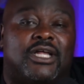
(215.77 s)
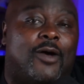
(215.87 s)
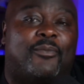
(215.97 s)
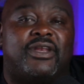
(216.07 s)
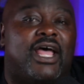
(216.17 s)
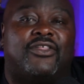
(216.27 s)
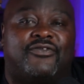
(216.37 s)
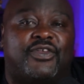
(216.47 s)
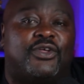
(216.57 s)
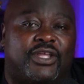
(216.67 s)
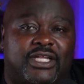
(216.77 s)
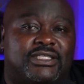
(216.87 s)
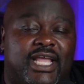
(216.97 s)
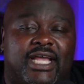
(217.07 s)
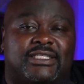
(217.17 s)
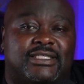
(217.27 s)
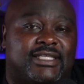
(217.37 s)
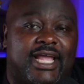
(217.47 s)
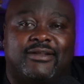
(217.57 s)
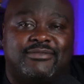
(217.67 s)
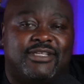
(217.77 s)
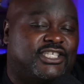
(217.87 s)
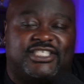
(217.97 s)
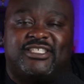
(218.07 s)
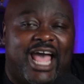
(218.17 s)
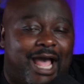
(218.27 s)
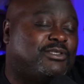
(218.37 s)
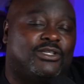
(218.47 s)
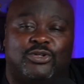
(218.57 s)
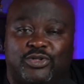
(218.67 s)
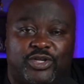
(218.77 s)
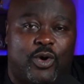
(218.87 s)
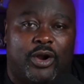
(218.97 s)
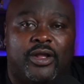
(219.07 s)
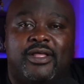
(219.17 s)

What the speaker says: up and down the field against Kansas State. They just absolutely were.